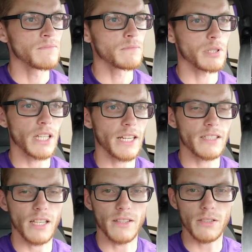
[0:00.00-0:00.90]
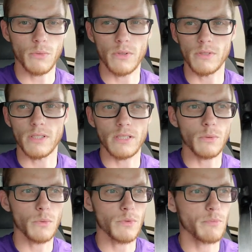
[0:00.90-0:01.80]
but like I said, this one
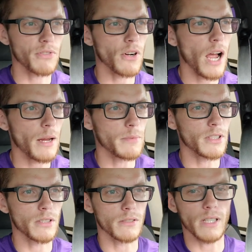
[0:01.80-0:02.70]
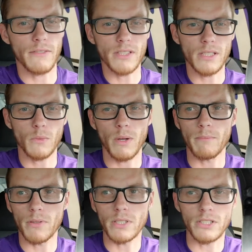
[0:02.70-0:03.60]
was primed, so everything
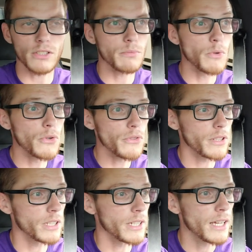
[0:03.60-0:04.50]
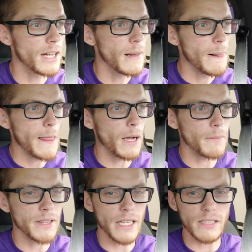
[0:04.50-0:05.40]
went pretty smoothly.
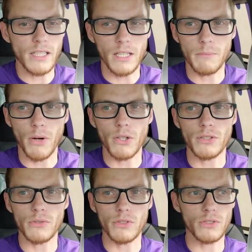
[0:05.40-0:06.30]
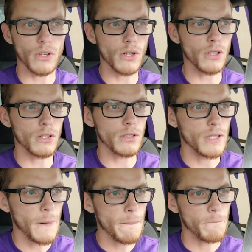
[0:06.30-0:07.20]
In that second part you saw,
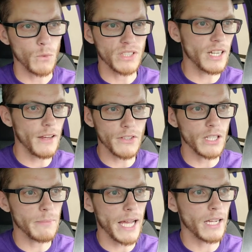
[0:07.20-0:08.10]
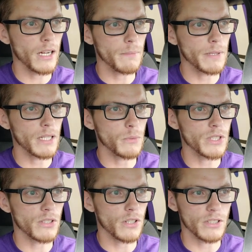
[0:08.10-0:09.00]
we set everything back up and we
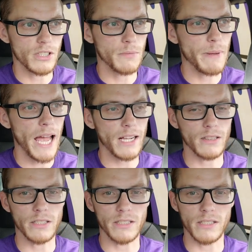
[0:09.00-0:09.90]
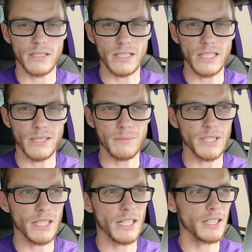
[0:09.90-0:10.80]
started spackling the seams
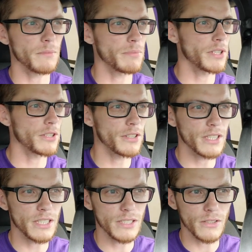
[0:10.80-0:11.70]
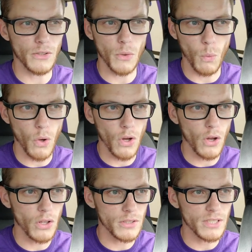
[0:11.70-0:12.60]
and any impurities on the
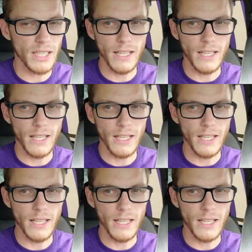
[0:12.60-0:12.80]
walls,